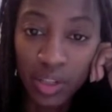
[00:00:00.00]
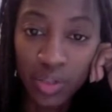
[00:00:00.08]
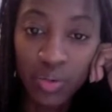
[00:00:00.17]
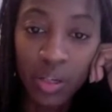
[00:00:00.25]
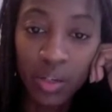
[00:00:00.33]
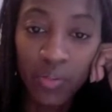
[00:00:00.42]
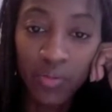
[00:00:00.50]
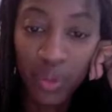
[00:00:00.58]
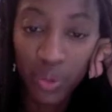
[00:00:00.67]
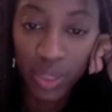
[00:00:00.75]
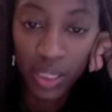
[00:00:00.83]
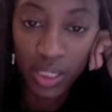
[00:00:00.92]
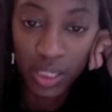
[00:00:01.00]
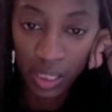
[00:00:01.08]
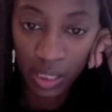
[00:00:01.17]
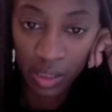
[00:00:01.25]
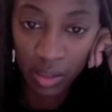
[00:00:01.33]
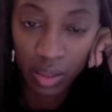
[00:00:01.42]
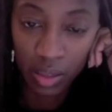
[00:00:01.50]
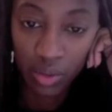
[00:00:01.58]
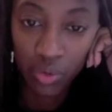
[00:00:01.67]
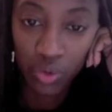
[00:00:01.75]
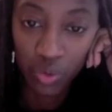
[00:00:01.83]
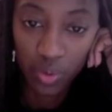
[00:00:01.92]
you can focus in on
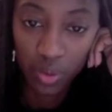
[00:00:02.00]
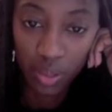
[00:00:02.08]
those